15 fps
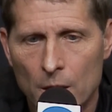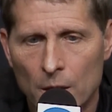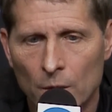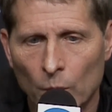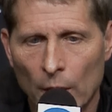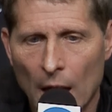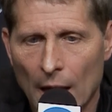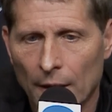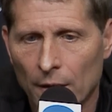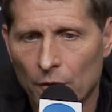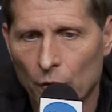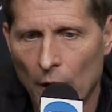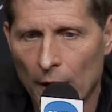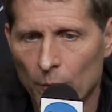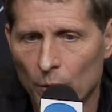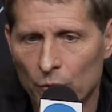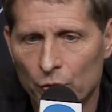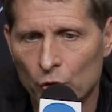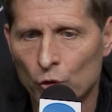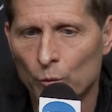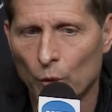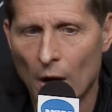We had incredible
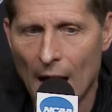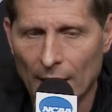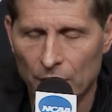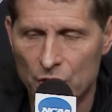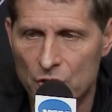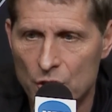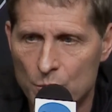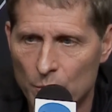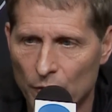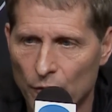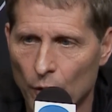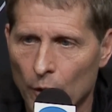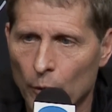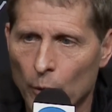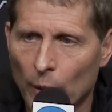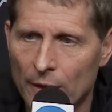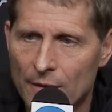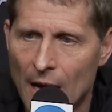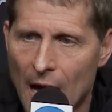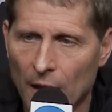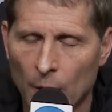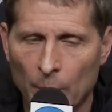two practices before we went to
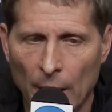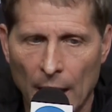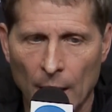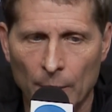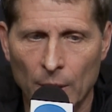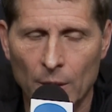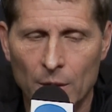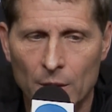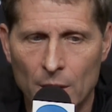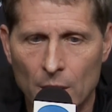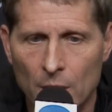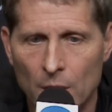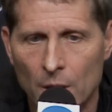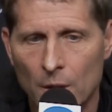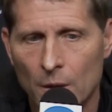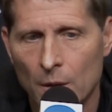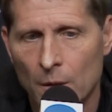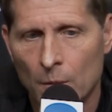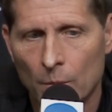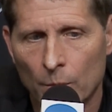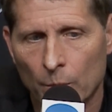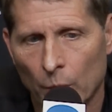Alabama.
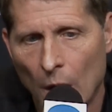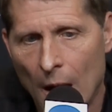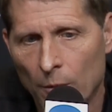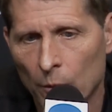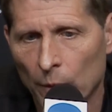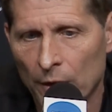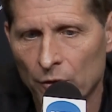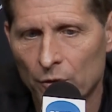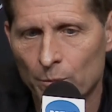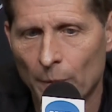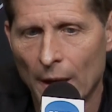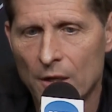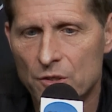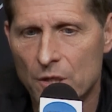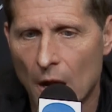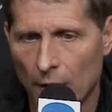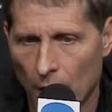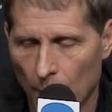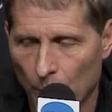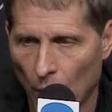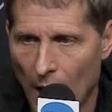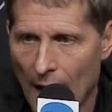Probably based on our
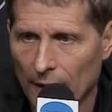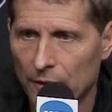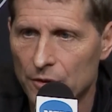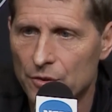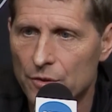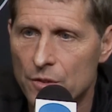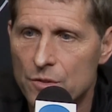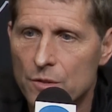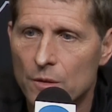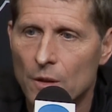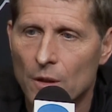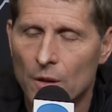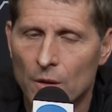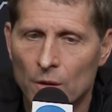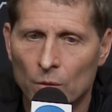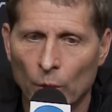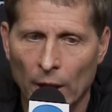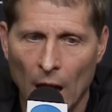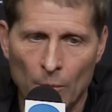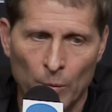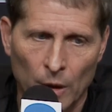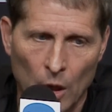practices, we
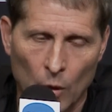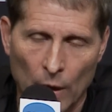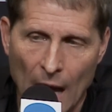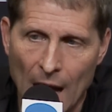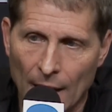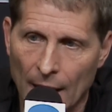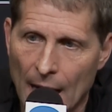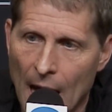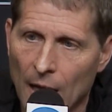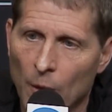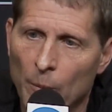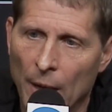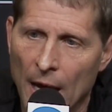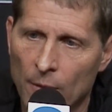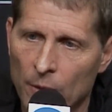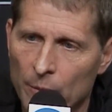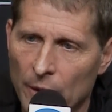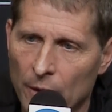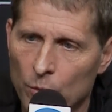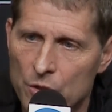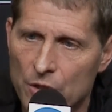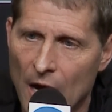got blown out at Alabama, but
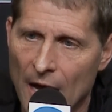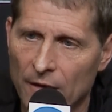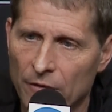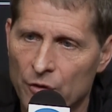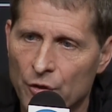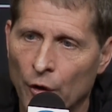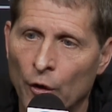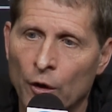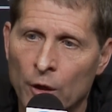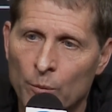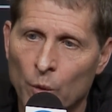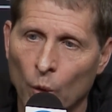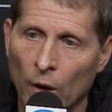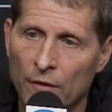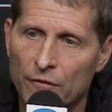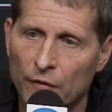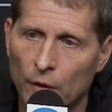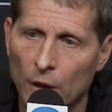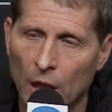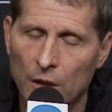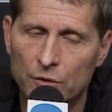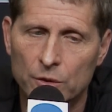it was kind of a turning point for
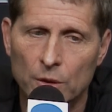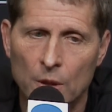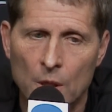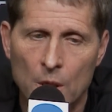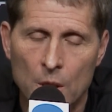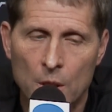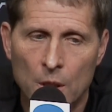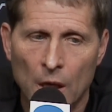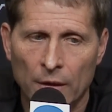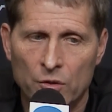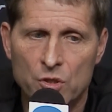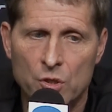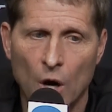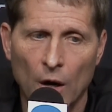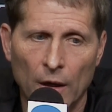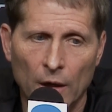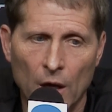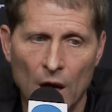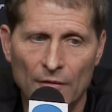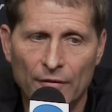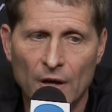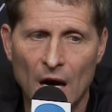us and starting
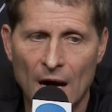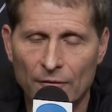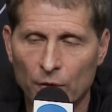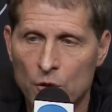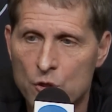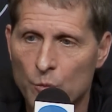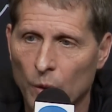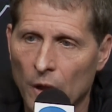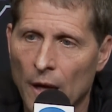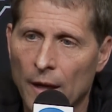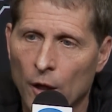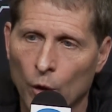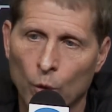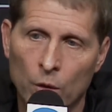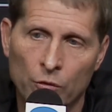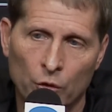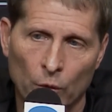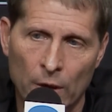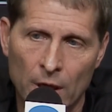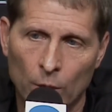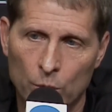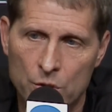off conference play 0 and
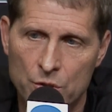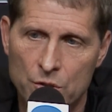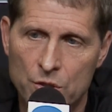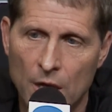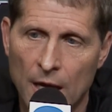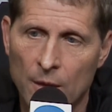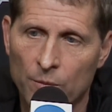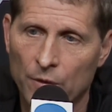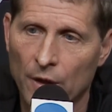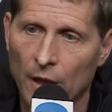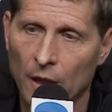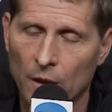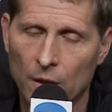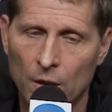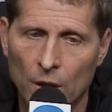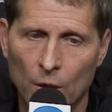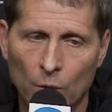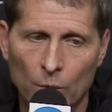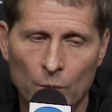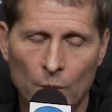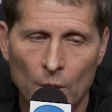3, it was the same thing, you know.